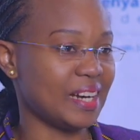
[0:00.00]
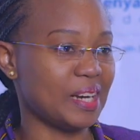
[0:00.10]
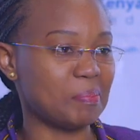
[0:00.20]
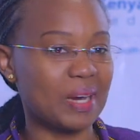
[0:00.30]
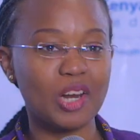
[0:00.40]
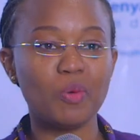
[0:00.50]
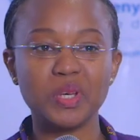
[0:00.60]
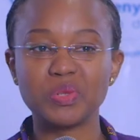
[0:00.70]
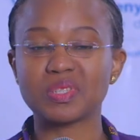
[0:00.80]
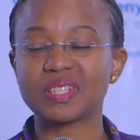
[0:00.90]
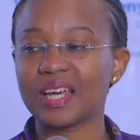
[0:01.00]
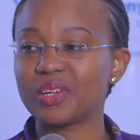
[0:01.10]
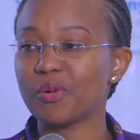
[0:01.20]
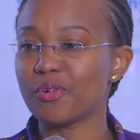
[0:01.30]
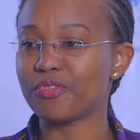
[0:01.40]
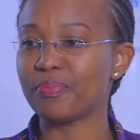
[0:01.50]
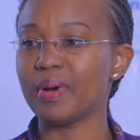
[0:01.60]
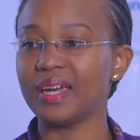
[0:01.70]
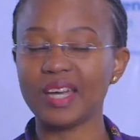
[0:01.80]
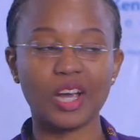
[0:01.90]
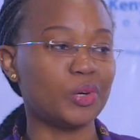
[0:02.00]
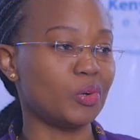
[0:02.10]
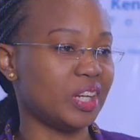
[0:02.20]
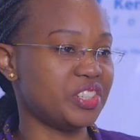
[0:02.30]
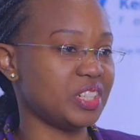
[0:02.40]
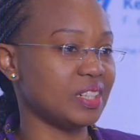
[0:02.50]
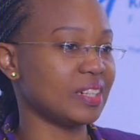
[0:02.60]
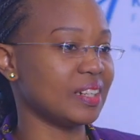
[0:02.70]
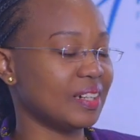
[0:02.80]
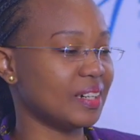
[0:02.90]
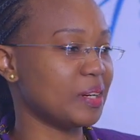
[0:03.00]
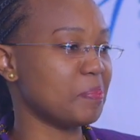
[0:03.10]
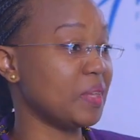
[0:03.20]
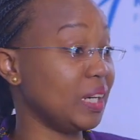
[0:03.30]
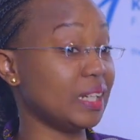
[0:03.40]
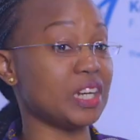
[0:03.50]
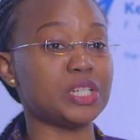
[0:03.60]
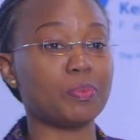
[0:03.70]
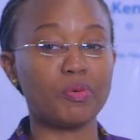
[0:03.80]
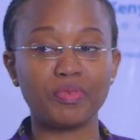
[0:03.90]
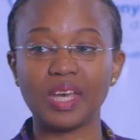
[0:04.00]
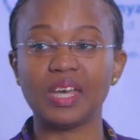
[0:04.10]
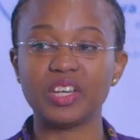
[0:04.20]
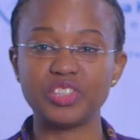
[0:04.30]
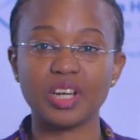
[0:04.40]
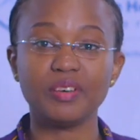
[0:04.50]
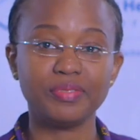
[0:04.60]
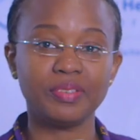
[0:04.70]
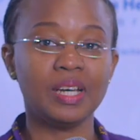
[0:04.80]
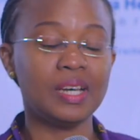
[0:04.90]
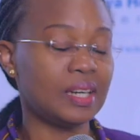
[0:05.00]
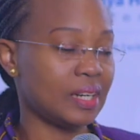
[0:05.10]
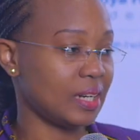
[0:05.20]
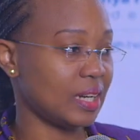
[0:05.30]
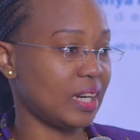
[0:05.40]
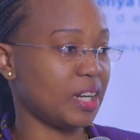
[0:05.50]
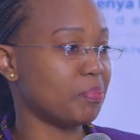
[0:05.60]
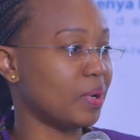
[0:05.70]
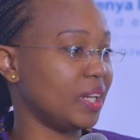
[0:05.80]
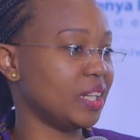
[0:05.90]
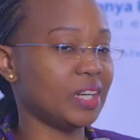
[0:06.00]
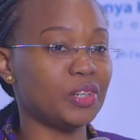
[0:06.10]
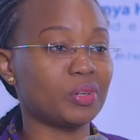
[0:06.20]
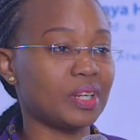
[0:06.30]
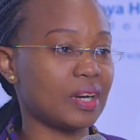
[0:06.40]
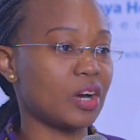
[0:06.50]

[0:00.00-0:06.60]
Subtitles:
Allow me to start off by acknowledging the leadership of KHF, led by Dr.